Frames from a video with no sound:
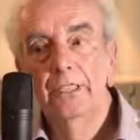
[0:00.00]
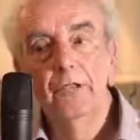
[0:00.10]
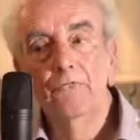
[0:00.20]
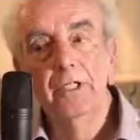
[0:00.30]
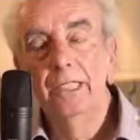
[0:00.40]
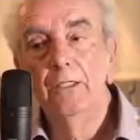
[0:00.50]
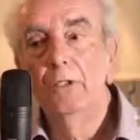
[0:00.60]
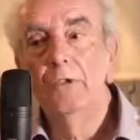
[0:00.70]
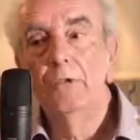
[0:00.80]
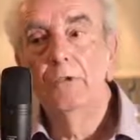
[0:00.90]
They don't really
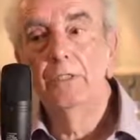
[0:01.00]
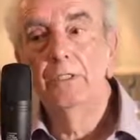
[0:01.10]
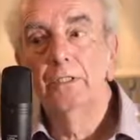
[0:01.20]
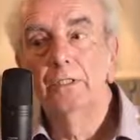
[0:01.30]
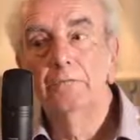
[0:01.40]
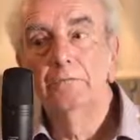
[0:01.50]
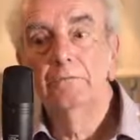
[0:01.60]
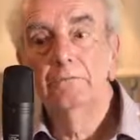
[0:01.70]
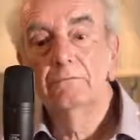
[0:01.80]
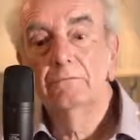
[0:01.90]
know the...
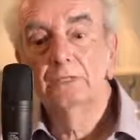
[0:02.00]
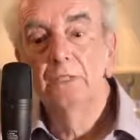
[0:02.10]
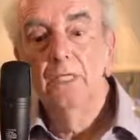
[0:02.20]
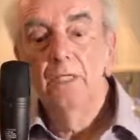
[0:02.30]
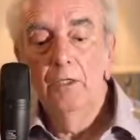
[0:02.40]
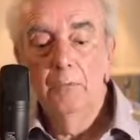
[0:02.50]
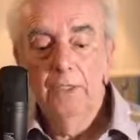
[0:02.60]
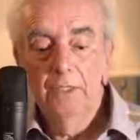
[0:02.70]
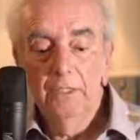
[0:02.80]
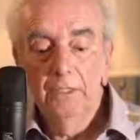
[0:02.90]

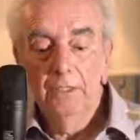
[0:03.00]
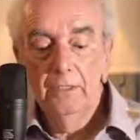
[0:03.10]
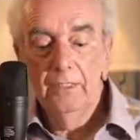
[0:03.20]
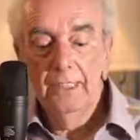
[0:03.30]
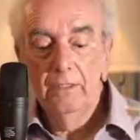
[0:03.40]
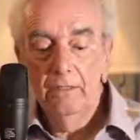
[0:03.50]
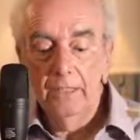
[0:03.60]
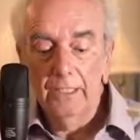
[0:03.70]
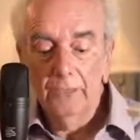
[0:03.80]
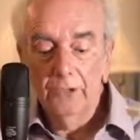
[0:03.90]
another
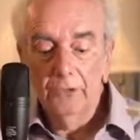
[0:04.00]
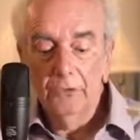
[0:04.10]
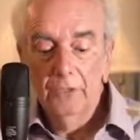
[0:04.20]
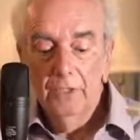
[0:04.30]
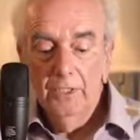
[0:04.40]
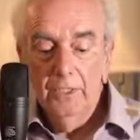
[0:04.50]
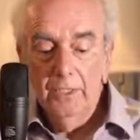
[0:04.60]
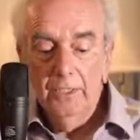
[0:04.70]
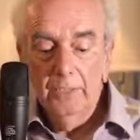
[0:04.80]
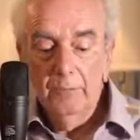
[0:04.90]
thing too,
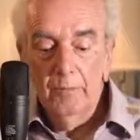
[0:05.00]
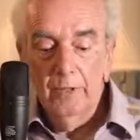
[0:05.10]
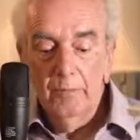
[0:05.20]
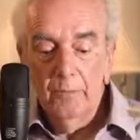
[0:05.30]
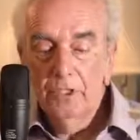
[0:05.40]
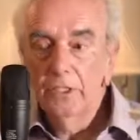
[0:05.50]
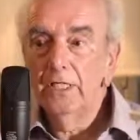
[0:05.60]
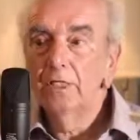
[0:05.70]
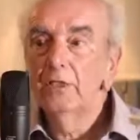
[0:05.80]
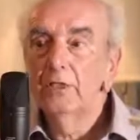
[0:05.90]
there were
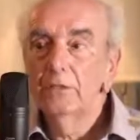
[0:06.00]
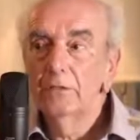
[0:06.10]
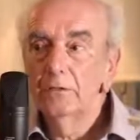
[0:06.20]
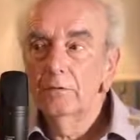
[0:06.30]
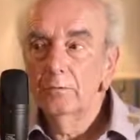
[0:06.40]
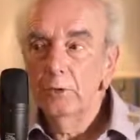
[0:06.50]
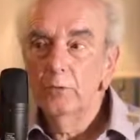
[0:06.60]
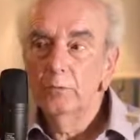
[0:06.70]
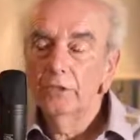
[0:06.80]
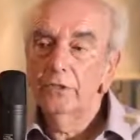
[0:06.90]
6
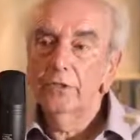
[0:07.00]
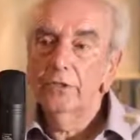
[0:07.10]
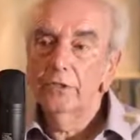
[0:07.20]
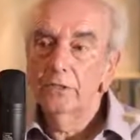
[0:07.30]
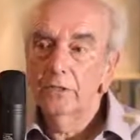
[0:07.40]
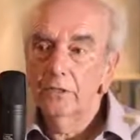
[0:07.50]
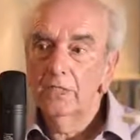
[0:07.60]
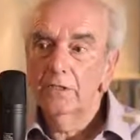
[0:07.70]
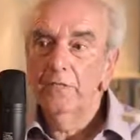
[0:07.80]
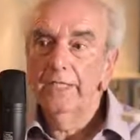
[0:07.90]
moon missions that
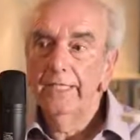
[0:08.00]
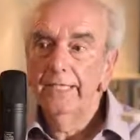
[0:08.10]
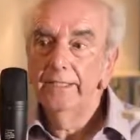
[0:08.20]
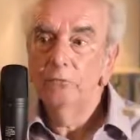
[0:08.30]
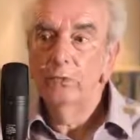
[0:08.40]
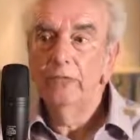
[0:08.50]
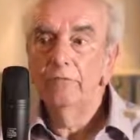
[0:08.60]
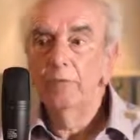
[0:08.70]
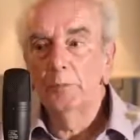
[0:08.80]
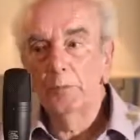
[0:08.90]
successfully landed. One
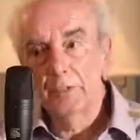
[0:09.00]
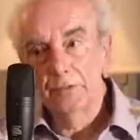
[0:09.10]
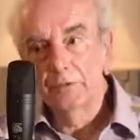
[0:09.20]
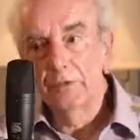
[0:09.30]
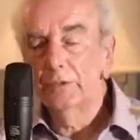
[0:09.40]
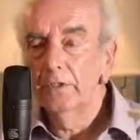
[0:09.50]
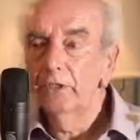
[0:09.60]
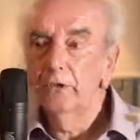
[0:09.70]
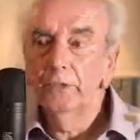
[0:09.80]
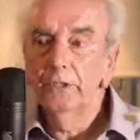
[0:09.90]
of them, Apollo
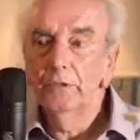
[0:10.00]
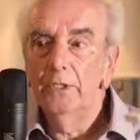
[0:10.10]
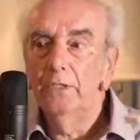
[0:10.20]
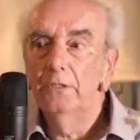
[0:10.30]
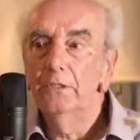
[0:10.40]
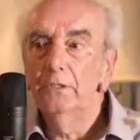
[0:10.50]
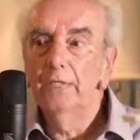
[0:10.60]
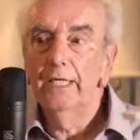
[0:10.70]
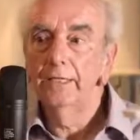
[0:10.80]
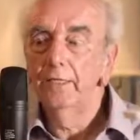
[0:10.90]
13, as we know, didn't
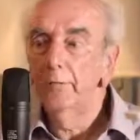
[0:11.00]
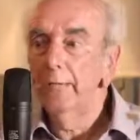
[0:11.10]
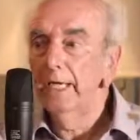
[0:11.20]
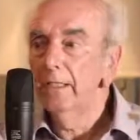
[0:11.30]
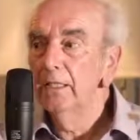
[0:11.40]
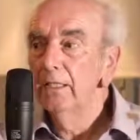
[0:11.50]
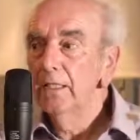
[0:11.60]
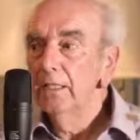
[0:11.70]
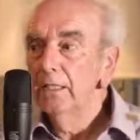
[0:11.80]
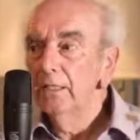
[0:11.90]
and had to come back.
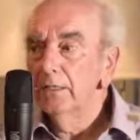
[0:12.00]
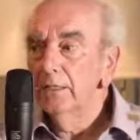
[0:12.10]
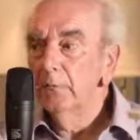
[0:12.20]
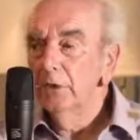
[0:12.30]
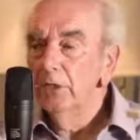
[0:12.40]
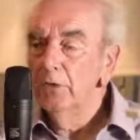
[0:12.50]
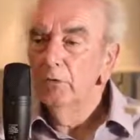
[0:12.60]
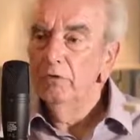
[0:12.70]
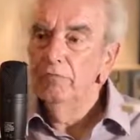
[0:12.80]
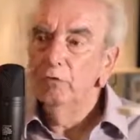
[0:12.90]
And
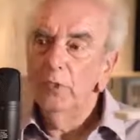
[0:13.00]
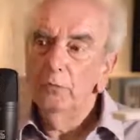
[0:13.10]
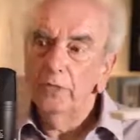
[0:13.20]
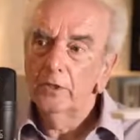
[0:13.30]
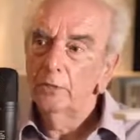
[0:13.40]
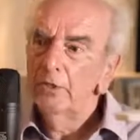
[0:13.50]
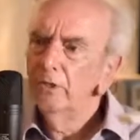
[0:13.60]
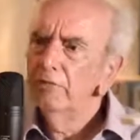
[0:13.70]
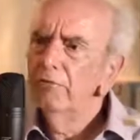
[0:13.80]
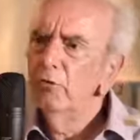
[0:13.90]
you can fool me once, but
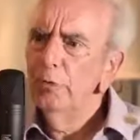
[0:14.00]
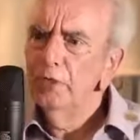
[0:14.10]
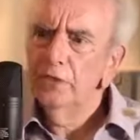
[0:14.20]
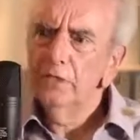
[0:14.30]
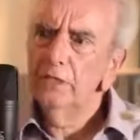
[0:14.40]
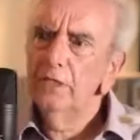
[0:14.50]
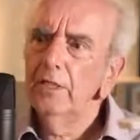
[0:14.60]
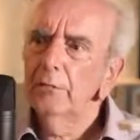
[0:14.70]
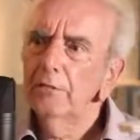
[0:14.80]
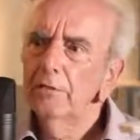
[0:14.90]
you're going to fool me 6
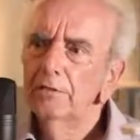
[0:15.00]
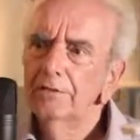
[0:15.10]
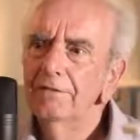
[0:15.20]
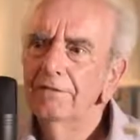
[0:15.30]
times.